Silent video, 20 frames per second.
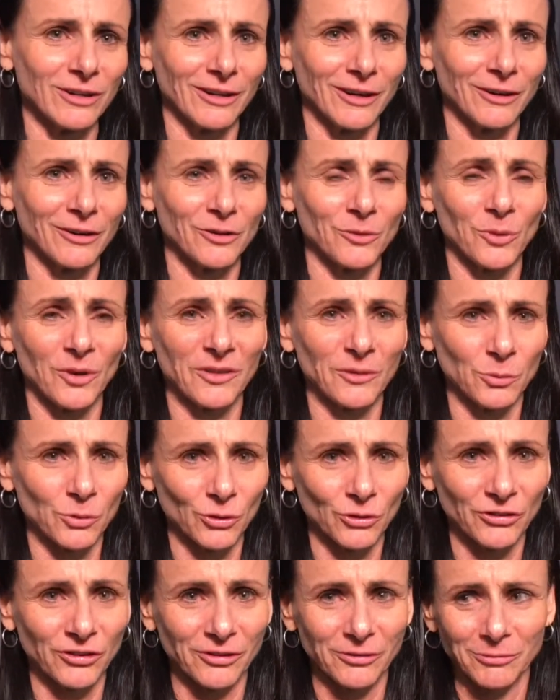you know, where the
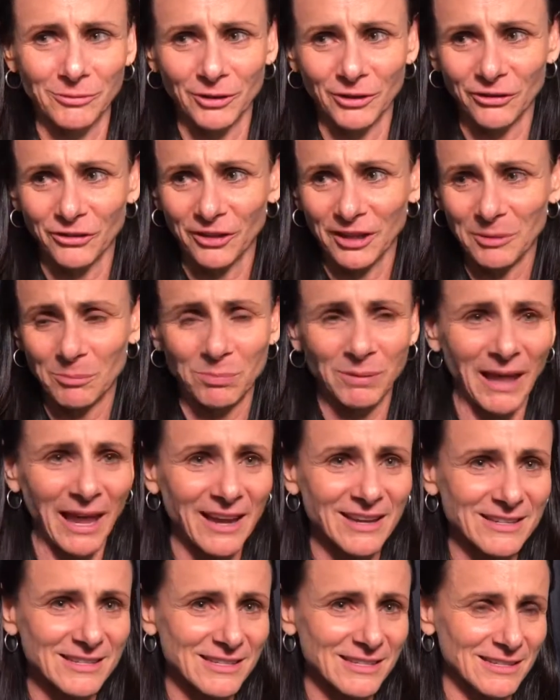rules, you know, it's in
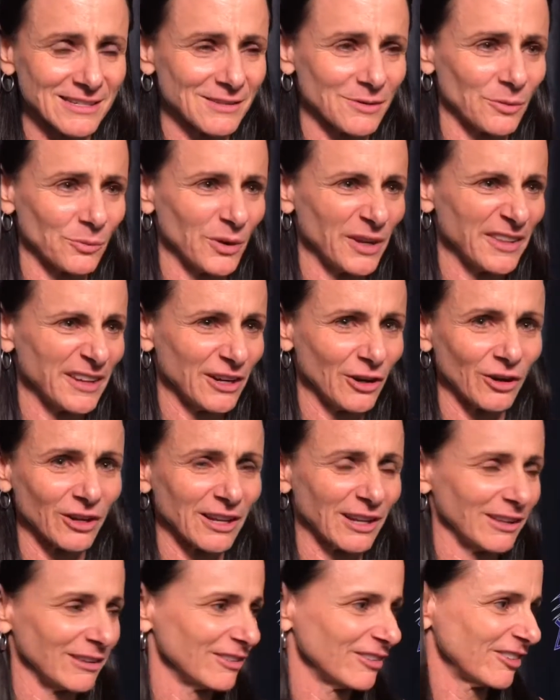place, and when they're not
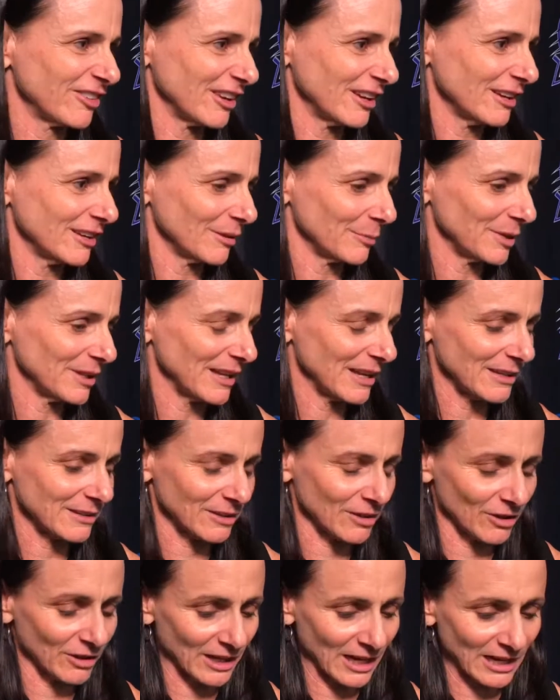getting seen, I mean, that
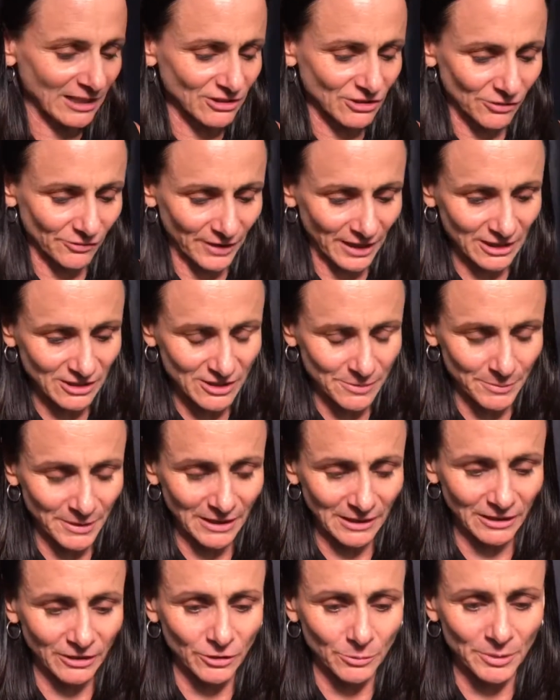kind of aggravates
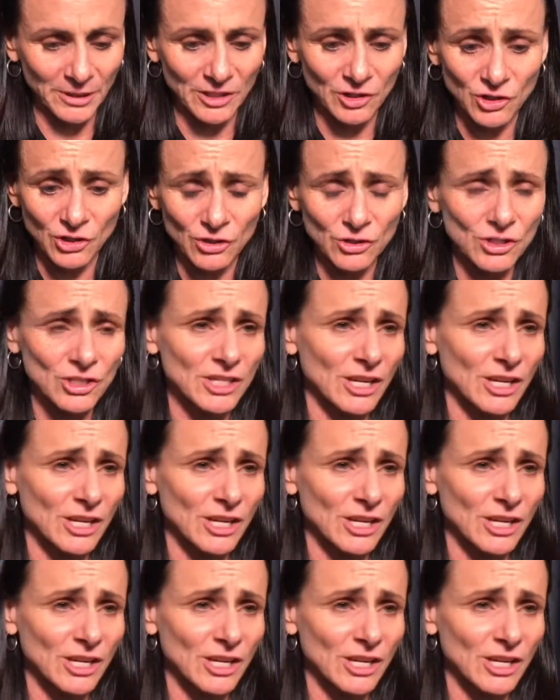me a little bit too.